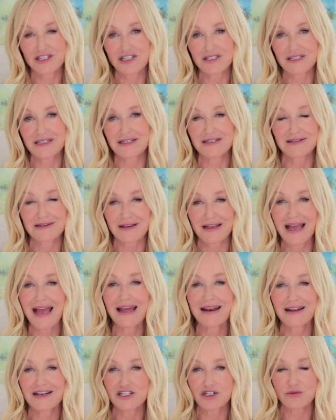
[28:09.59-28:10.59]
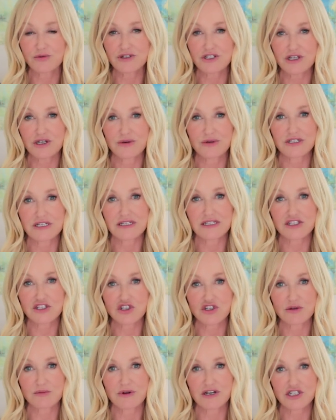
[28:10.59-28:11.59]
just is, again, I don't want to go into this
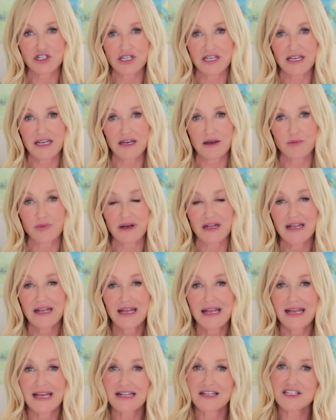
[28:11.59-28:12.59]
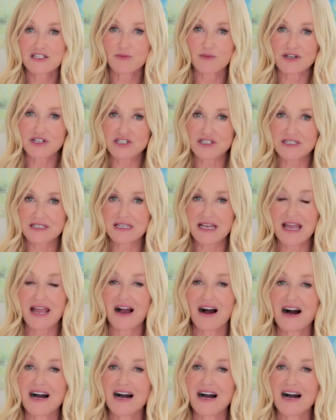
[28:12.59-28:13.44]
too much here, but in as much to say,